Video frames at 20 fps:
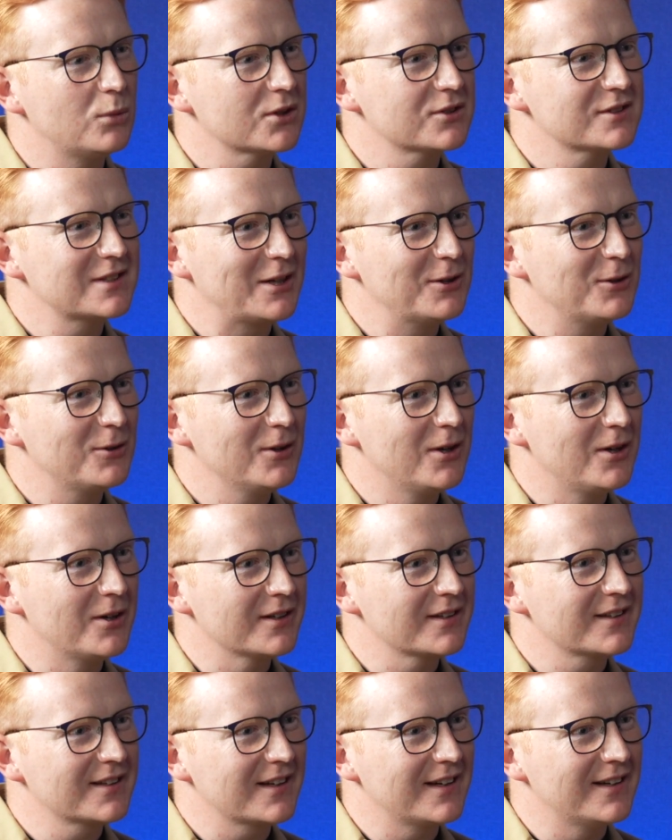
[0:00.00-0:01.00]
What does that look
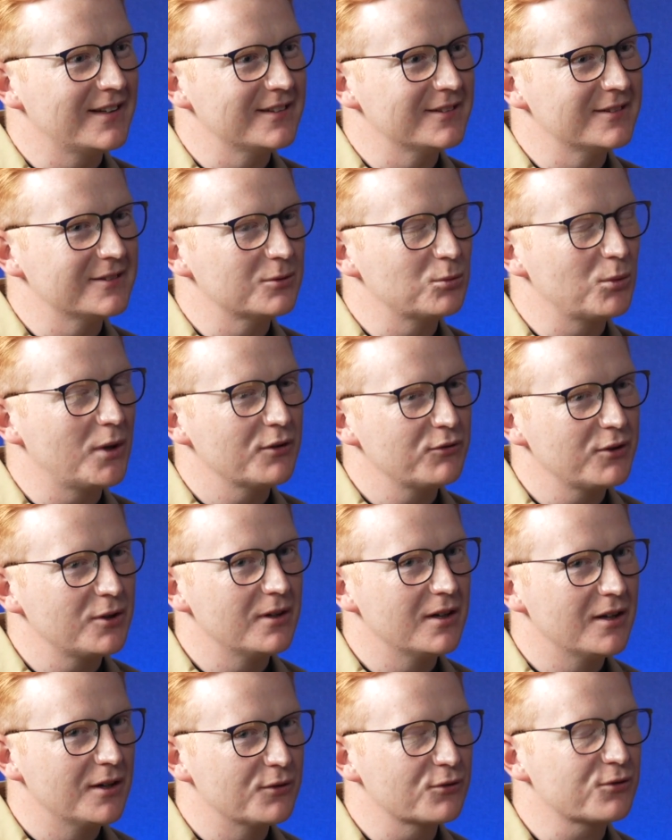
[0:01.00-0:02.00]
like, and what have
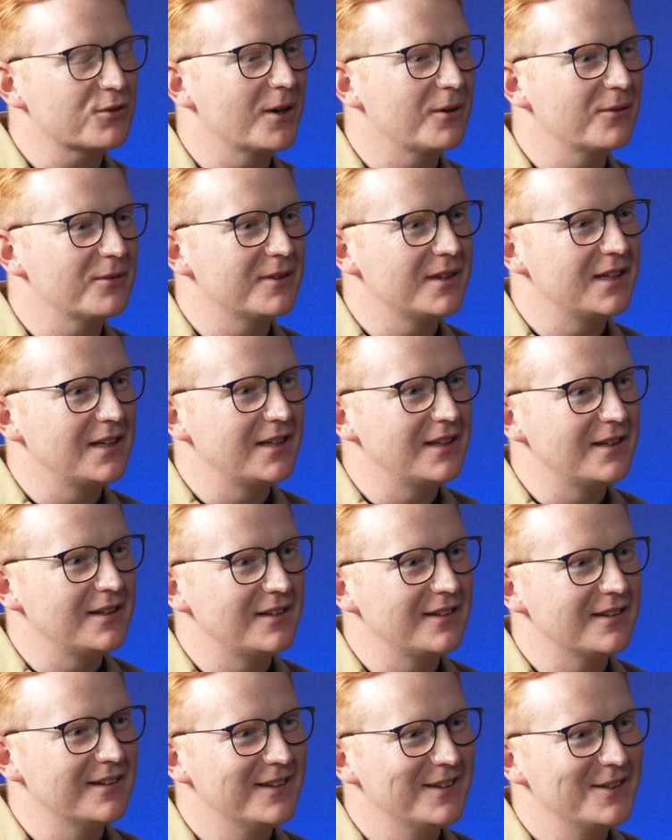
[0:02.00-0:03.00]
you learned throughout
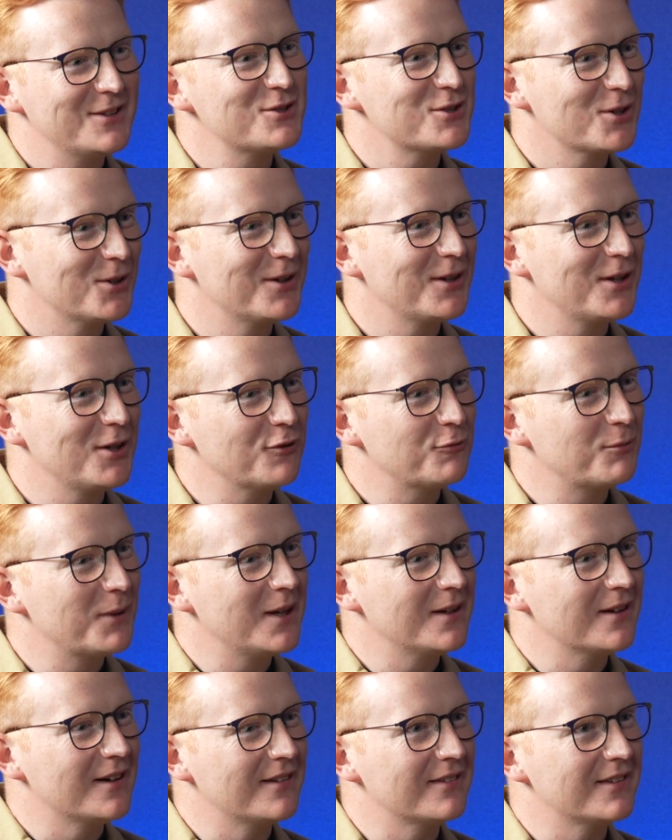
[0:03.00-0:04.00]
the journey that you've
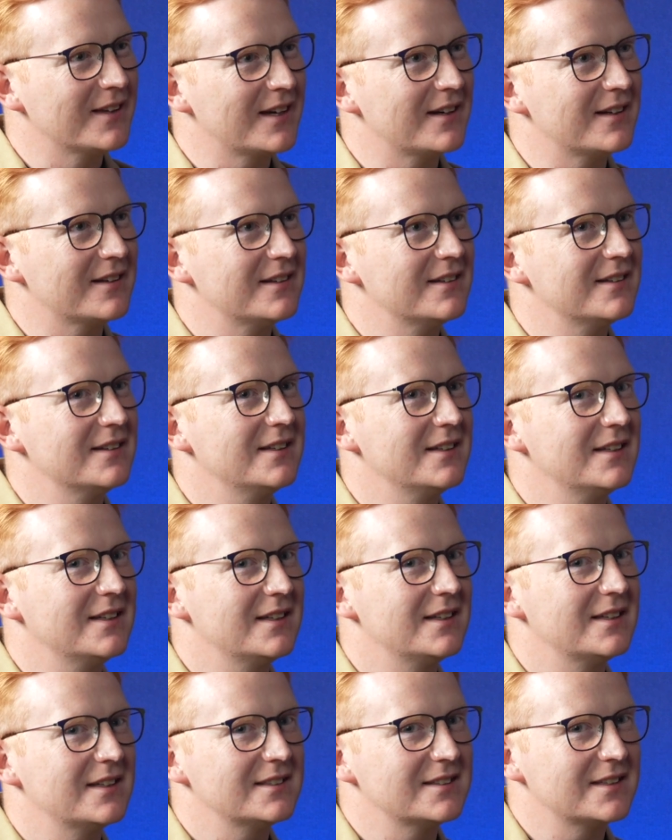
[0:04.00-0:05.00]
been on that
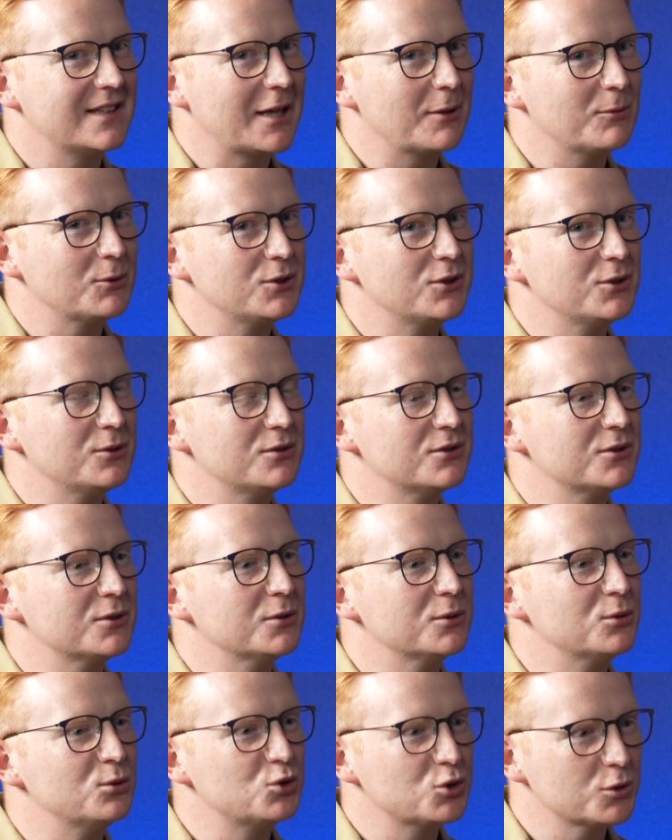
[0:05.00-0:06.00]
has enabled you
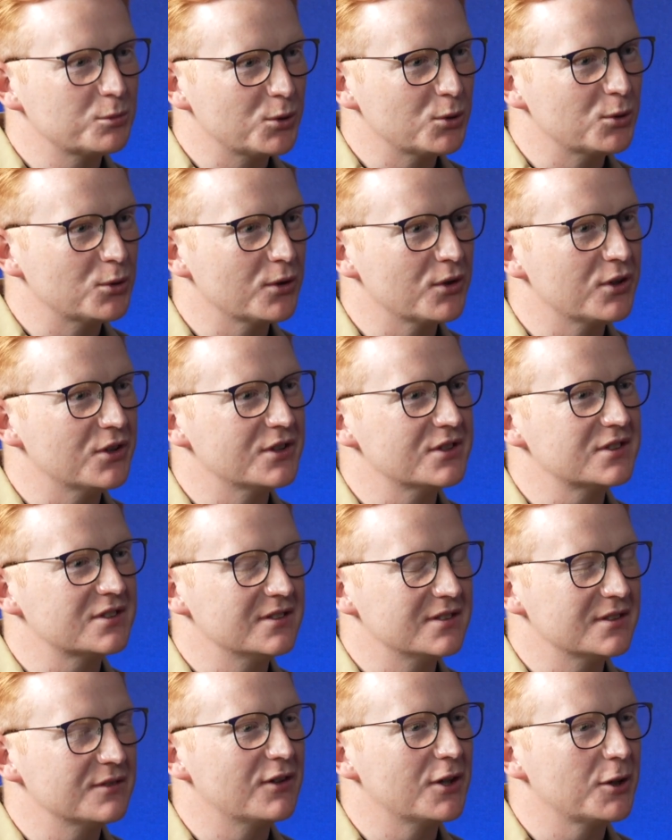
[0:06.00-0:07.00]
to support
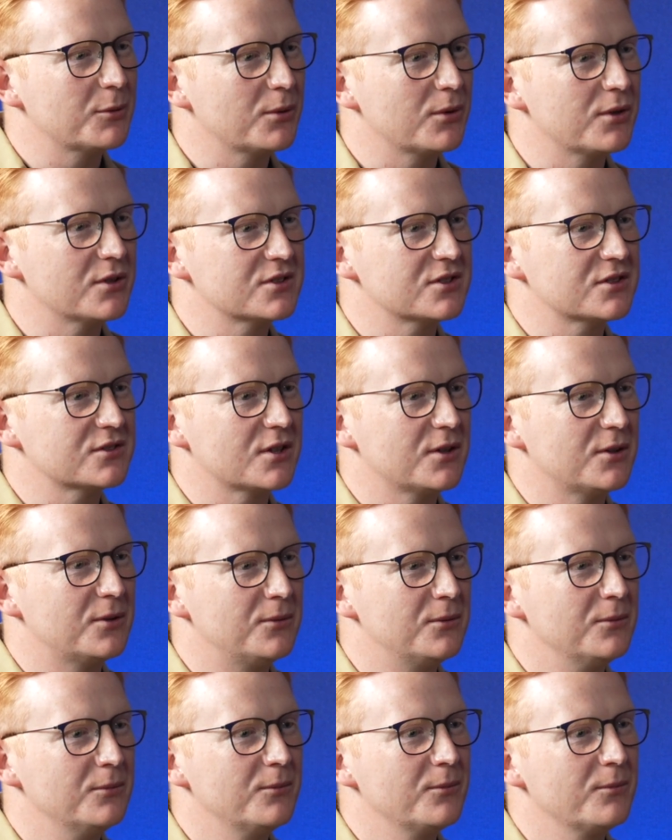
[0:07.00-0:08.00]
others and develop others as a
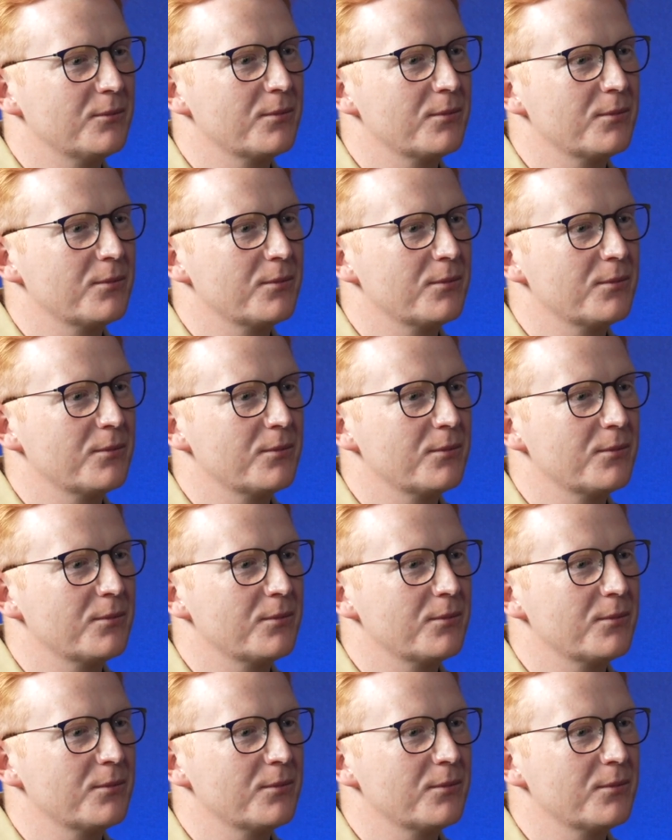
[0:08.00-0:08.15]
whole?